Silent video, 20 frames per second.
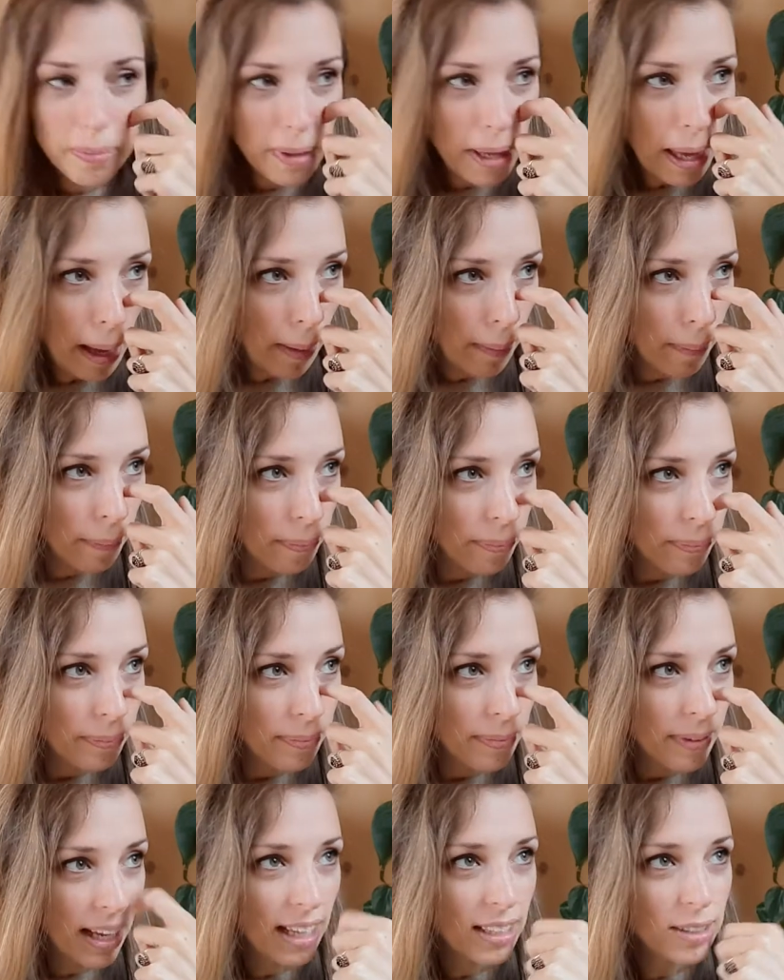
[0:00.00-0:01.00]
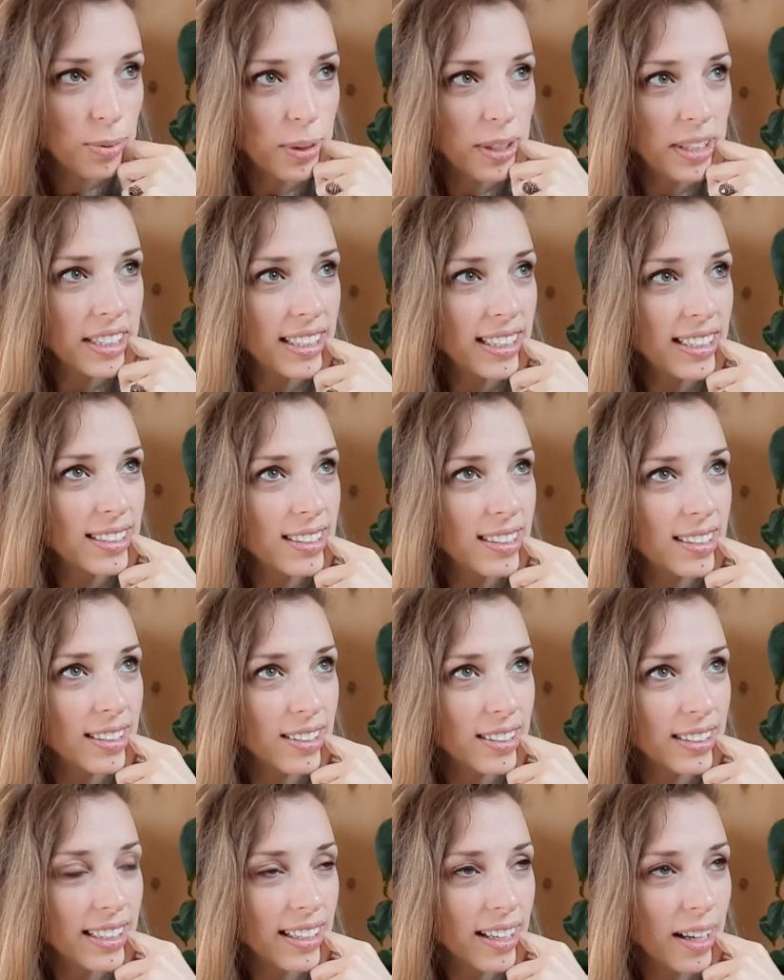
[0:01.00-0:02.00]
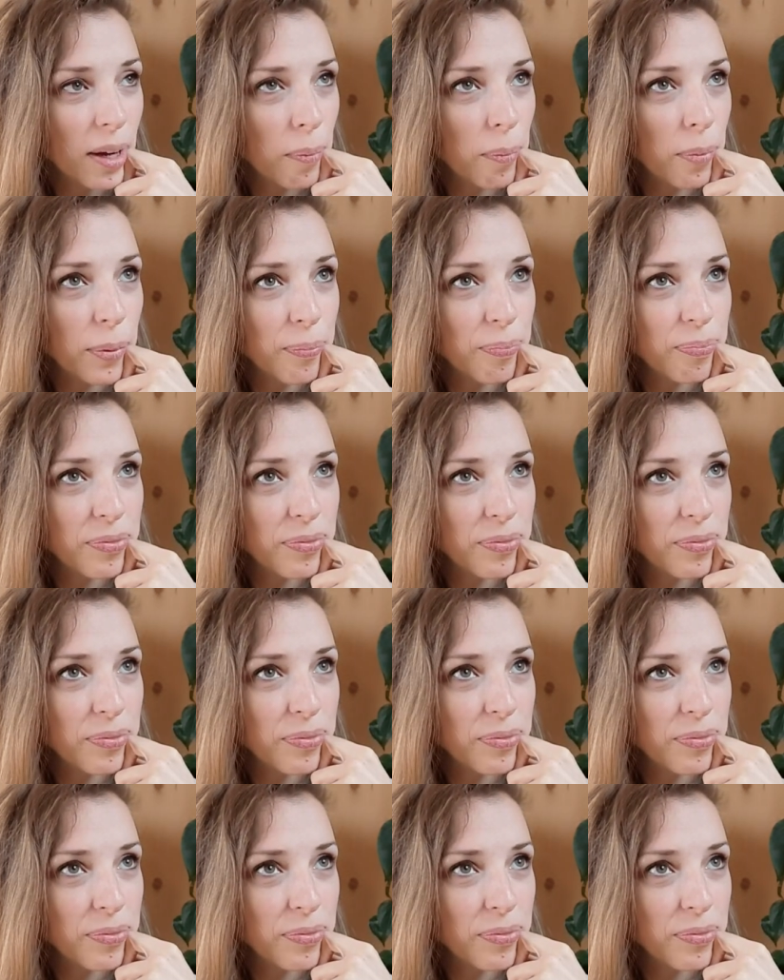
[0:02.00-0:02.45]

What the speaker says: yeah, asked what it is, looked it up.